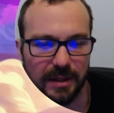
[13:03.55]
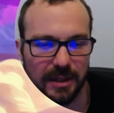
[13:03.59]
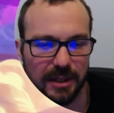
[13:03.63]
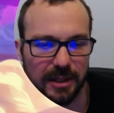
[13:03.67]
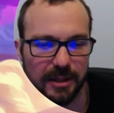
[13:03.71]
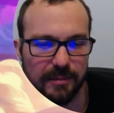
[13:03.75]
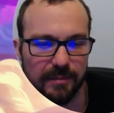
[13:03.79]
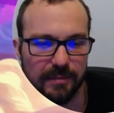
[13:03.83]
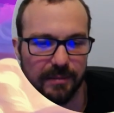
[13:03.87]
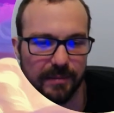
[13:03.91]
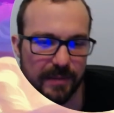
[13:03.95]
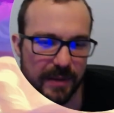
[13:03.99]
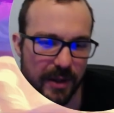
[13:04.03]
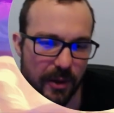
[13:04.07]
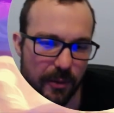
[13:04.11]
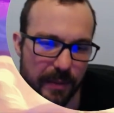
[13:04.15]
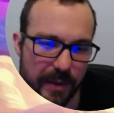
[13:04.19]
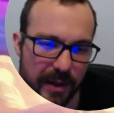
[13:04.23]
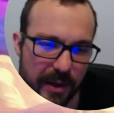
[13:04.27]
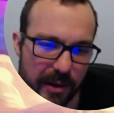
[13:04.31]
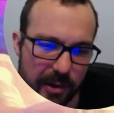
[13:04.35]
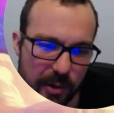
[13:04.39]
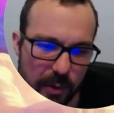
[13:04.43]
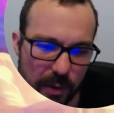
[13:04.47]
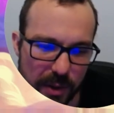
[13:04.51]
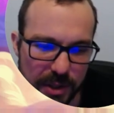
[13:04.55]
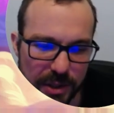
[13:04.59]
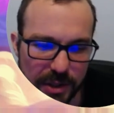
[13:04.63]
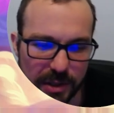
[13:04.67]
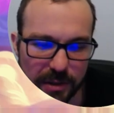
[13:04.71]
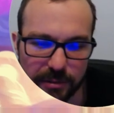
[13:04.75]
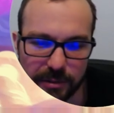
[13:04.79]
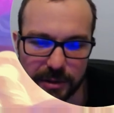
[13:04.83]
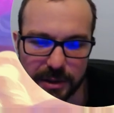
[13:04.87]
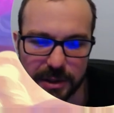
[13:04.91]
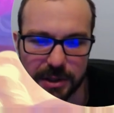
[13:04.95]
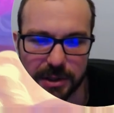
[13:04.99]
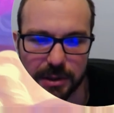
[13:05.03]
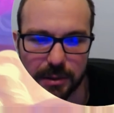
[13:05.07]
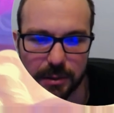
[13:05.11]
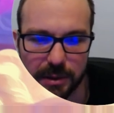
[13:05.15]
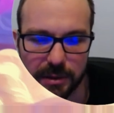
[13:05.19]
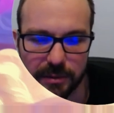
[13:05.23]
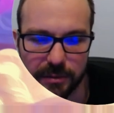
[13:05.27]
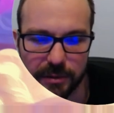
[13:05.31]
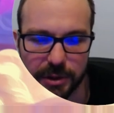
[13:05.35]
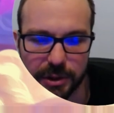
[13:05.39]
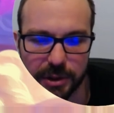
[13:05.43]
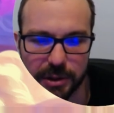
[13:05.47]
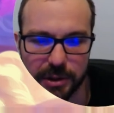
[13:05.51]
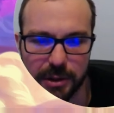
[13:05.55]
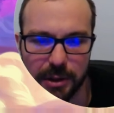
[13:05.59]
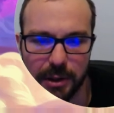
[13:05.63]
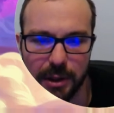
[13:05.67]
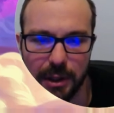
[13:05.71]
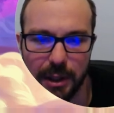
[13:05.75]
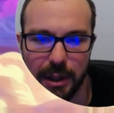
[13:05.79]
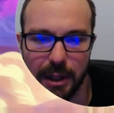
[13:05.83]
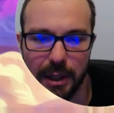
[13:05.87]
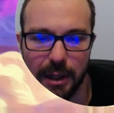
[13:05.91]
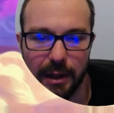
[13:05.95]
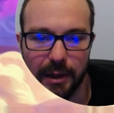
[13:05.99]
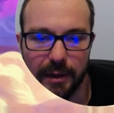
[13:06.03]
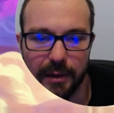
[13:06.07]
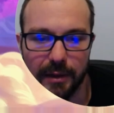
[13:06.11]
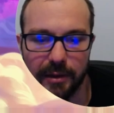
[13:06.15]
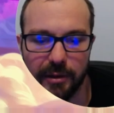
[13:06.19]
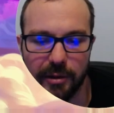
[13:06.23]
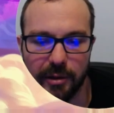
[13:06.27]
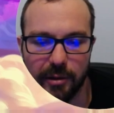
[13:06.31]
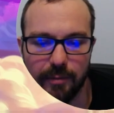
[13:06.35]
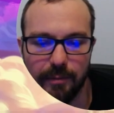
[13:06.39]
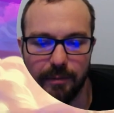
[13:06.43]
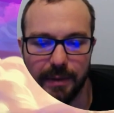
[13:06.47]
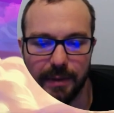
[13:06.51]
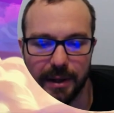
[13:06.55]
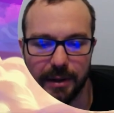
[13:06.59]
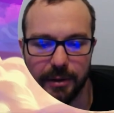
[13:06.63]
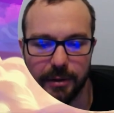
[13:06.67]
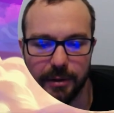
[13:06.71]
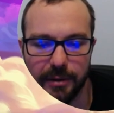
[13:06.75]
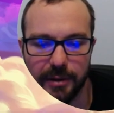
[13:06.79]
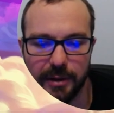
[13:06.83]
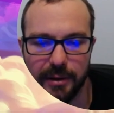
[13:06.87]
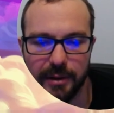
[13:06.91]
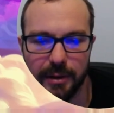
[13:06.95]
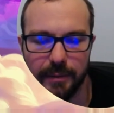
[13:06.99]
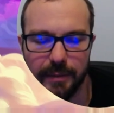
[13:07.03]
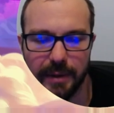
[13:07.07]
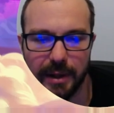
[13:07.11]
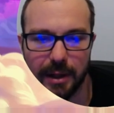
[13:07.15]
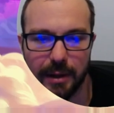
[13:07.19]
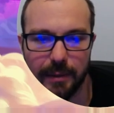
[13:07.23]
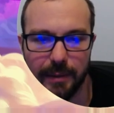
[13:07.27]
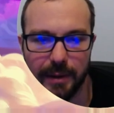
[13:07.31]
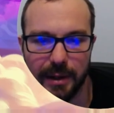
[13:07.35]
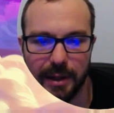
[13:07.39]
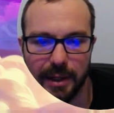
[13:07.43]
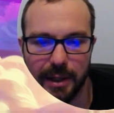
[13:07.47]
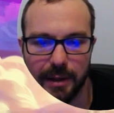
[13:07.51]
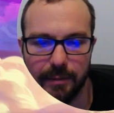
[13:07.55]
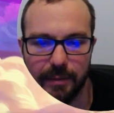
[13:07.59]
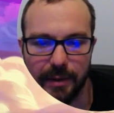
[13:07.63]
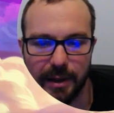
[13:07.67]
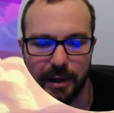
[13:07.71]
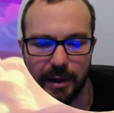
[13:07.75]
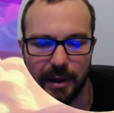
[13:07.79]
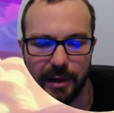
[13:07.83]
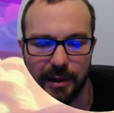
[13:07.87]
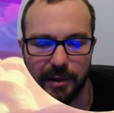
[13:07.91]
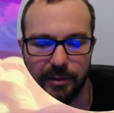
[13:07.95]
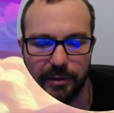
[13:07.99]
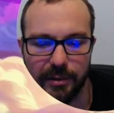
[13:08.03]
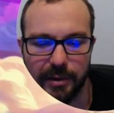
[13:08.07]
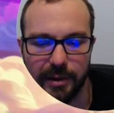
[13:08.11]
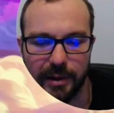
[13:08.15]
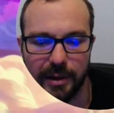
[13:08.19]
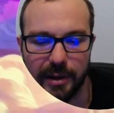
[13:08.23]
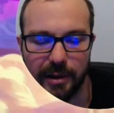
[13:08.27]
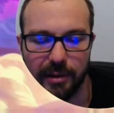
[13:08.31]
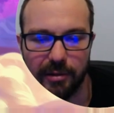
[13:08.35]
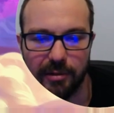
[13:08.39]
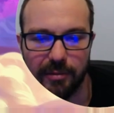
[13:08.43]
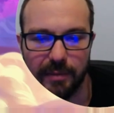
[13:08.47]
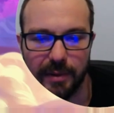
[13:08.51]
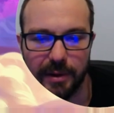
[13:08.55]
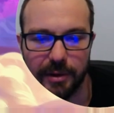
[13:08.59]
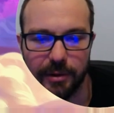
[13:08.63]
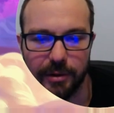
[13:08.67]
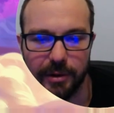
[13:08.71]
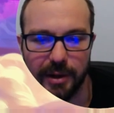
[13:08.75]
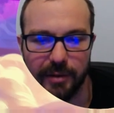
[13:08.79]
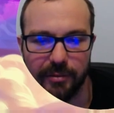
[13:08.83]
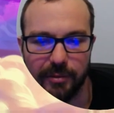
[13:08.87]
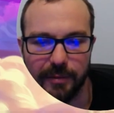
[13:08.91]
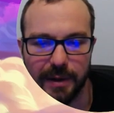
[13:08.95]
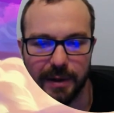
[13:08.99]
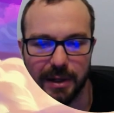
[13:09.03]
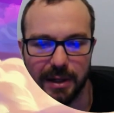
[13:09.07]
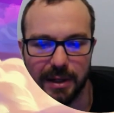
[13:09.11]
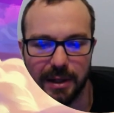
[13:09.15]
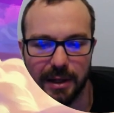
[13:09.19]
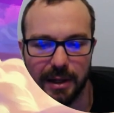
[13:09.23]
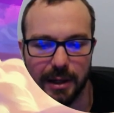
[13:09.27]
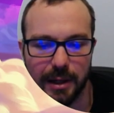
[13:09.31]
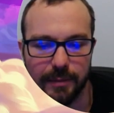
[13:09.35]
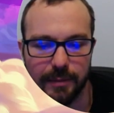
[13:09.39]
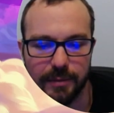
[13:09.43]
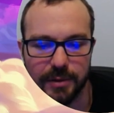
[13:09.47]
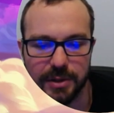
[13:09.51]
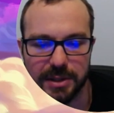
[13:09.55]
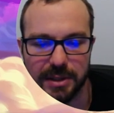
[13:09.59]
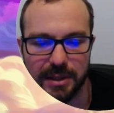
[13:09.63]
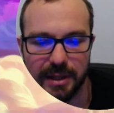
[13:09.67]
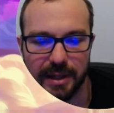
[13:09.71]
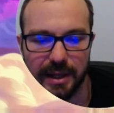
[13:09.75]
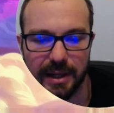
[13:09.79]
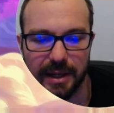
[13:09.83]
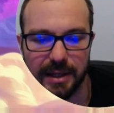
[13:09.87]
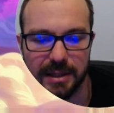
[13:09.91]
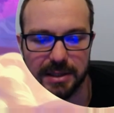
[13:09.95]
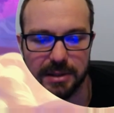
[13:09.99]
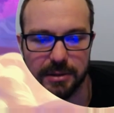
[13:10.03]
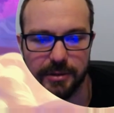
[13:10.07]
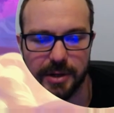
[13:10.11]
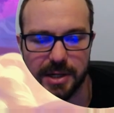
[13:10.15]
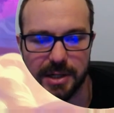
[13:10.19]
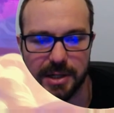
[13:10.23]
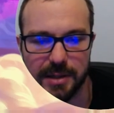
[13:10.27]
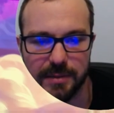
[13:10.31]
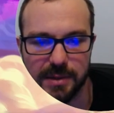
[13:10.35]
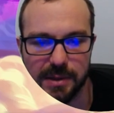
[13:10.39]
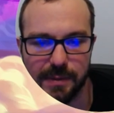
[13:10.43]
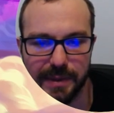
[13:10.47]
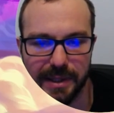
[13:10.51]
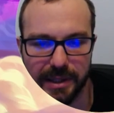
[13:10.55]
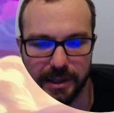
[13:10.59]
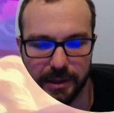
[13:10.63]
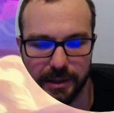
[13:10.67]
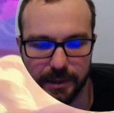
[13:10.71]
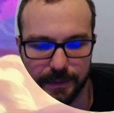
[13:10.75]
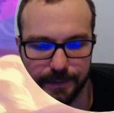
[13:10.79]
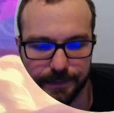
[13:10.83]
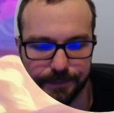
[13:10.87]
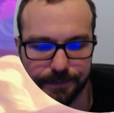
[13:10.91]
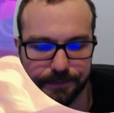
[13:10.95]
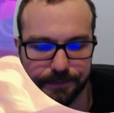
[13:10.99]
That would be a question for Discord for sure. This is better than the Mecha Man, but I don't think it's better enough for me to take. I'm just going to cast a random spell.